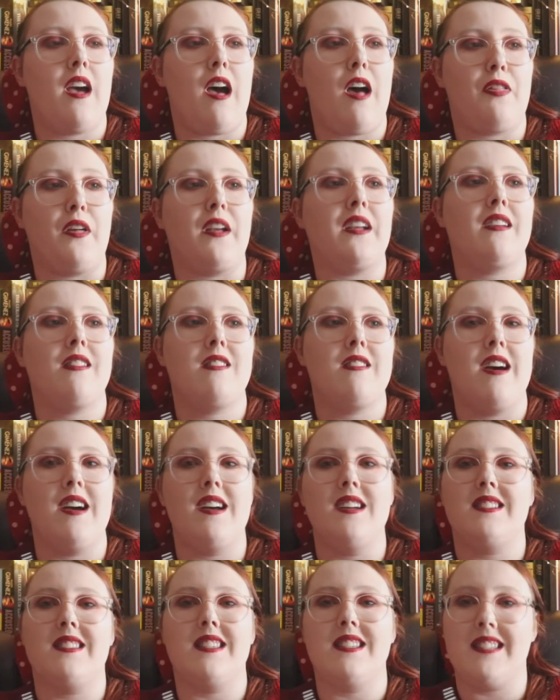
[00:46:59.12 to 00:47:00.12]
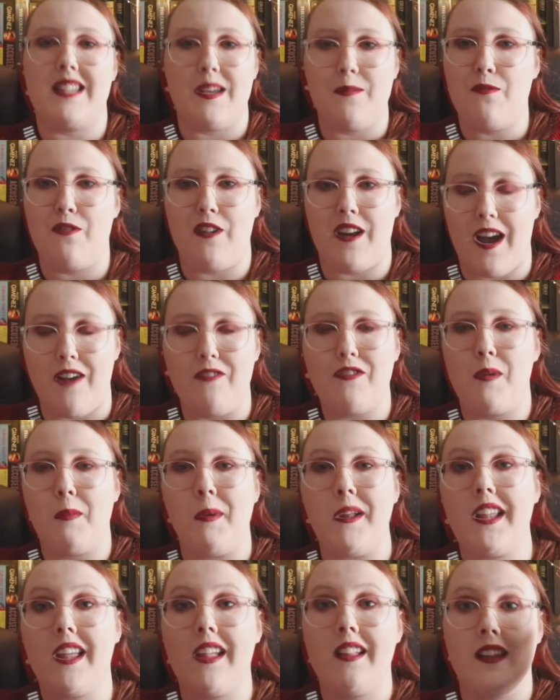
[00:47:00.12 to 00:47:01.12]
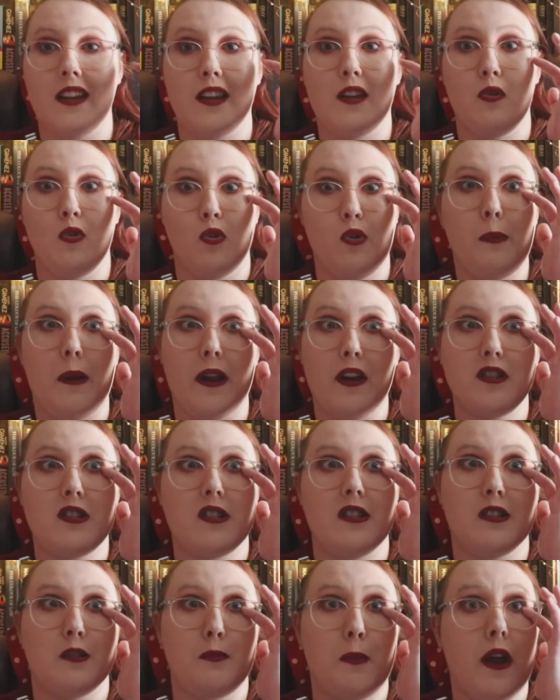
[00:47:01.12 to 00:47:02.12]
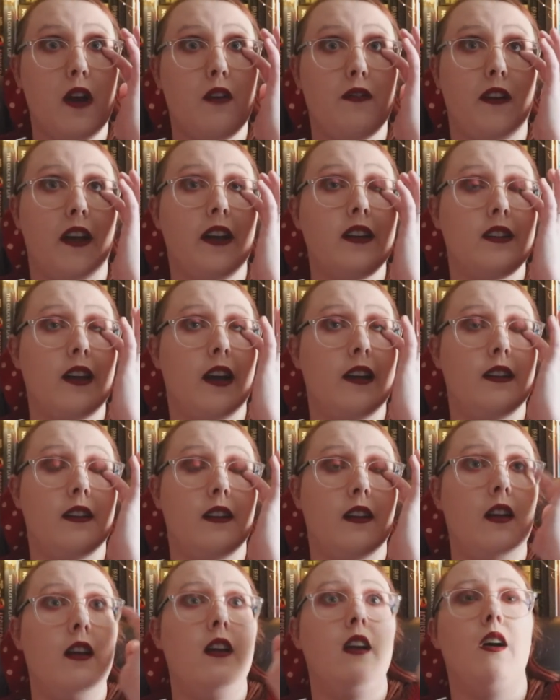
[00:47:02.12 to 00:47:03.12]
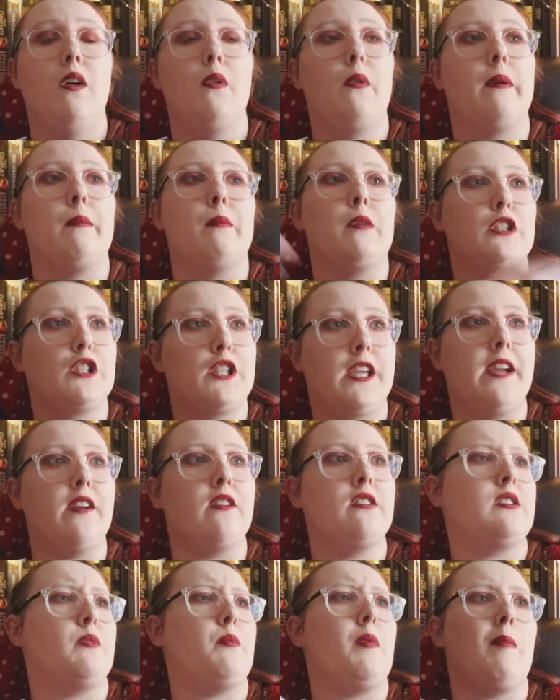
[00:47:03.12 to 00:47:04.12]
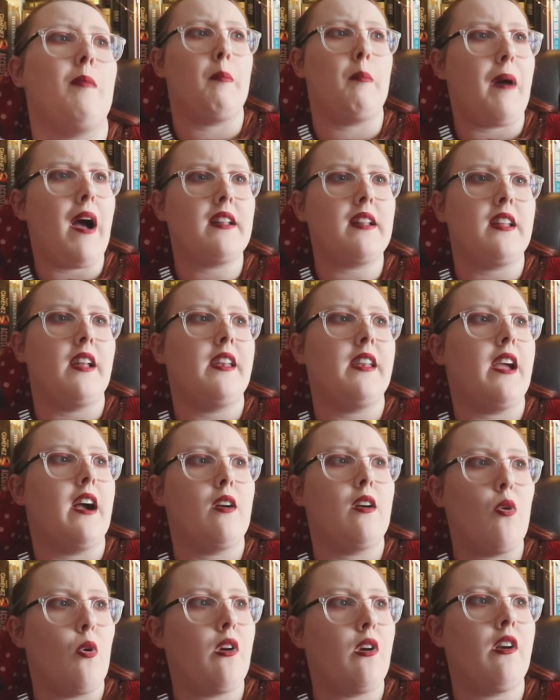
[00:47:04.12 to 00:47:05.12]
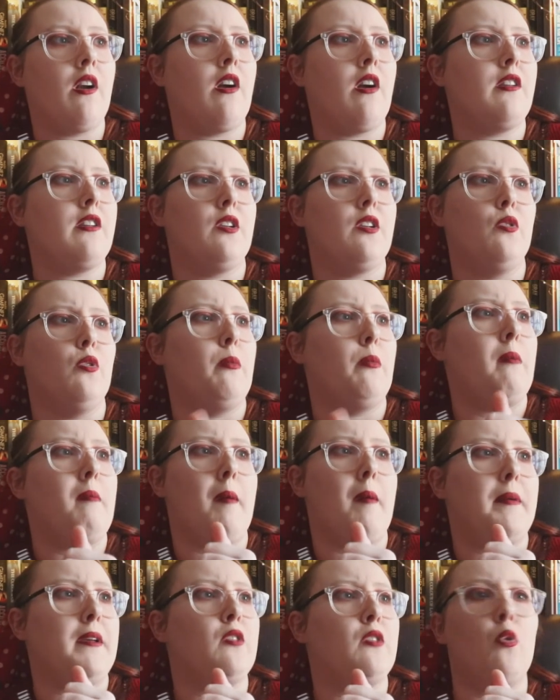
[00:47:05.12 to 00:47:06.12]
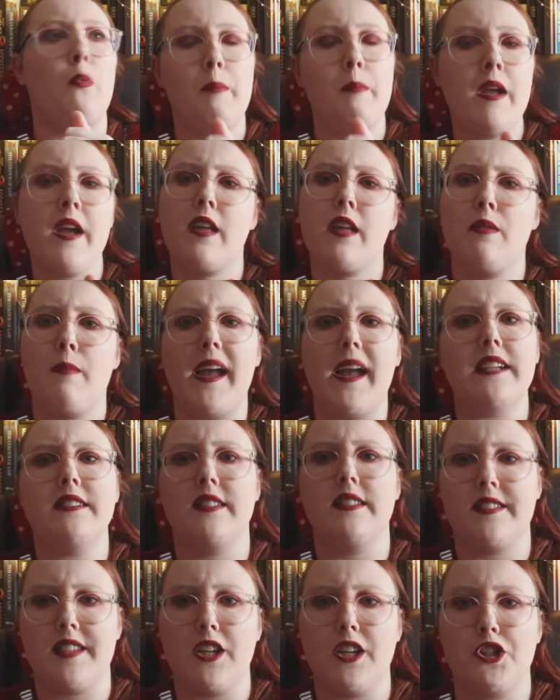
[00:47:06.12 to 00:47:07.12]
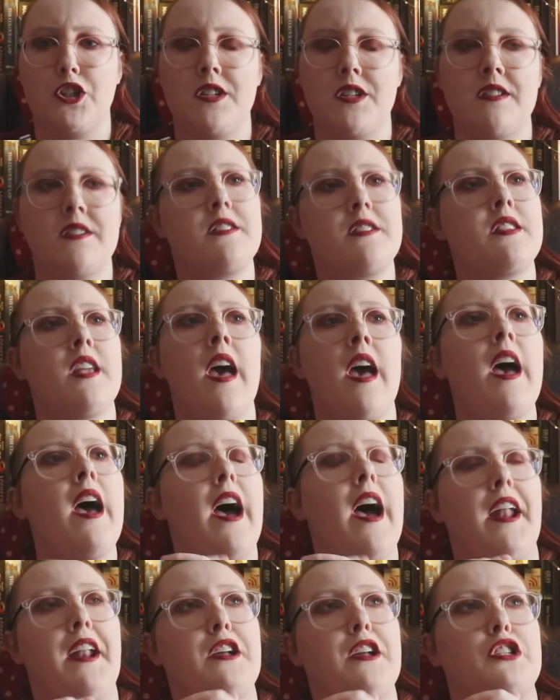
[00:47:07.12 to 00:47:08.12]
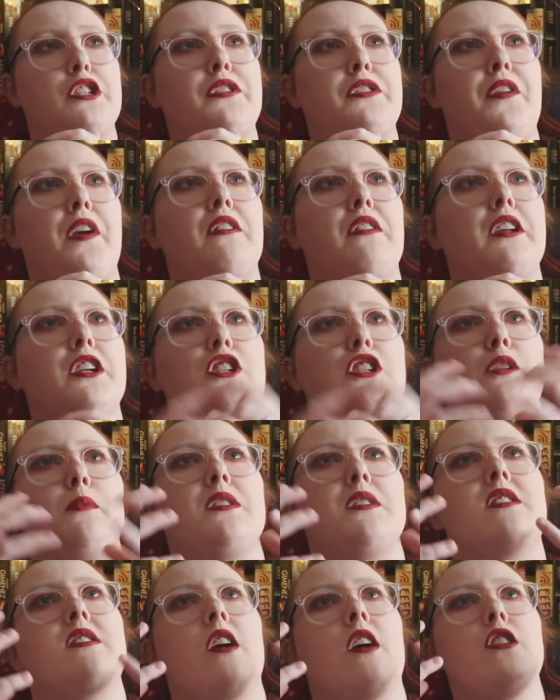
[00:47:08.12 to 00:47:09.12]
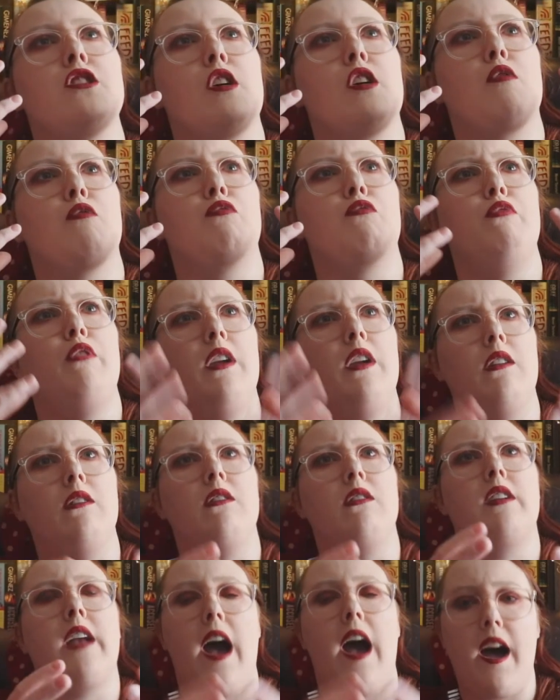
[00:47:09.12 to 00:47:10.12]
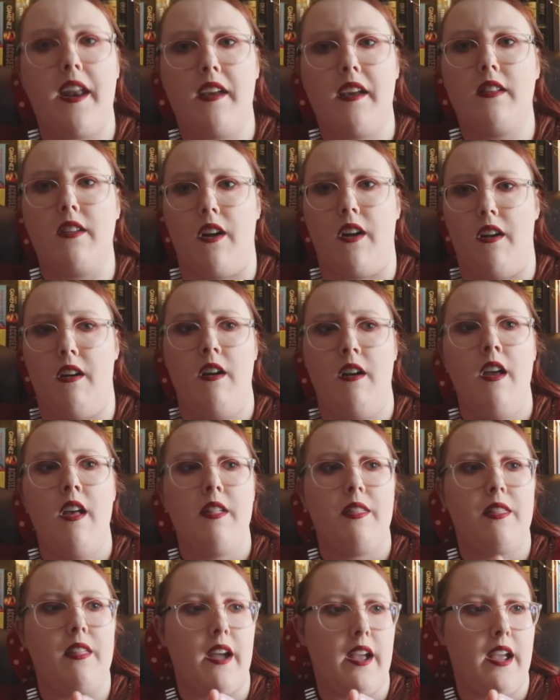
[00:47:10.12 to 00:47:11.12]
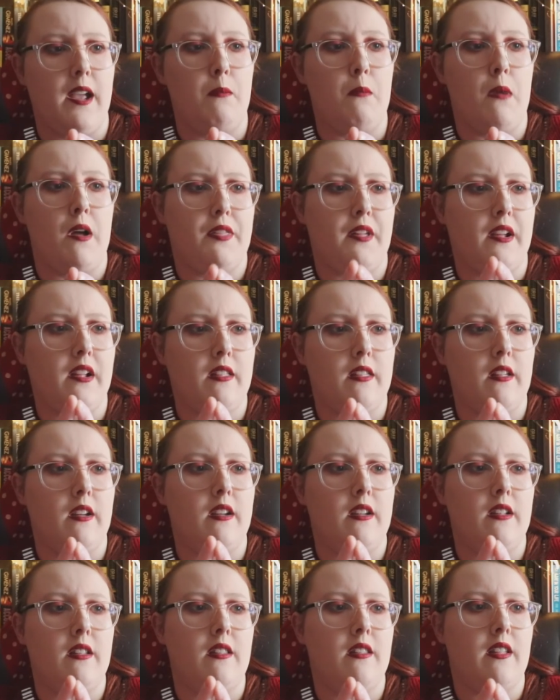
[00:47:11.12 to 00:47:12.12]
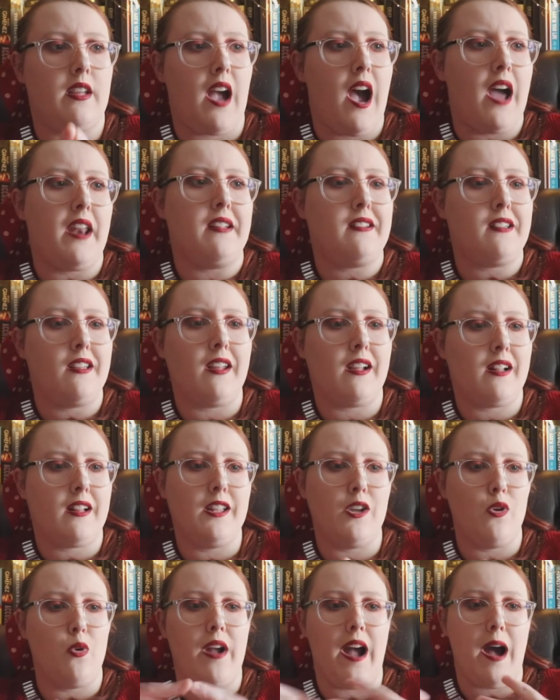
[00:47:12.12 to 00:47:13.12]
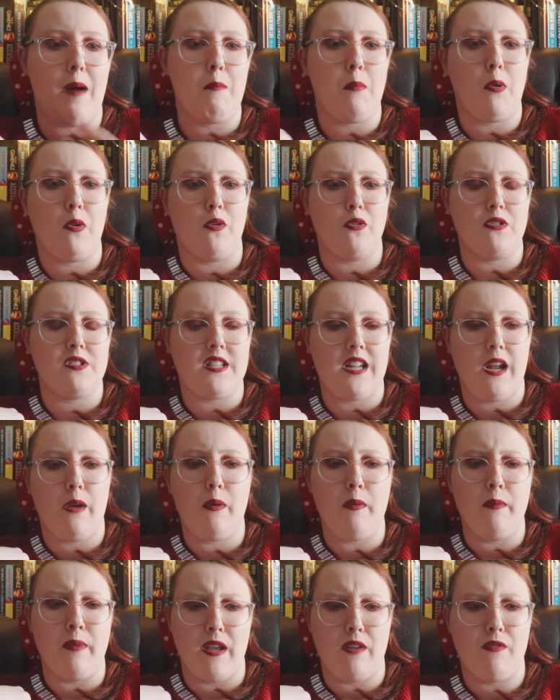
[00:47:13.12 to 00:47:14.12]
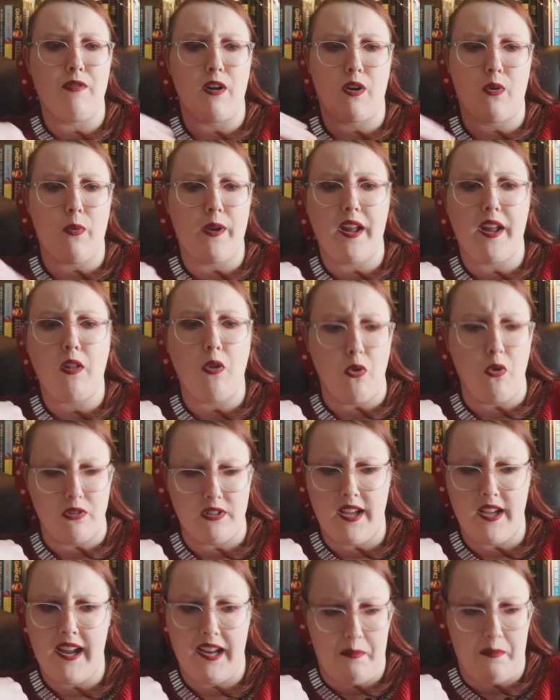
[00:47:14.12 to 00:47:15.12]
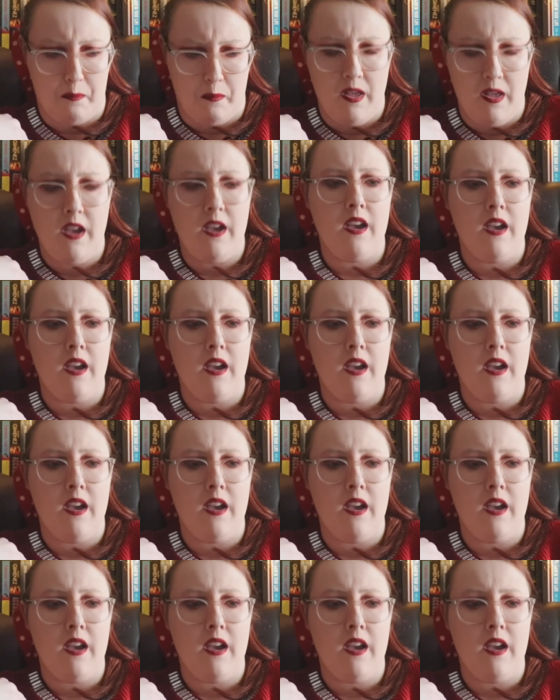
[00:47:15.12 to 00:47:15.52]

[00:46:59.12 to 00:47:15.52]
I think that it's the same for everybody. Like, no person is perfect, and when we're scared we're backed into a corner, you know, we maybe don't make the best decisions. And I just felt like she was such a real character that I think that the character of Cleo Campbell will stay with me for quite a long time.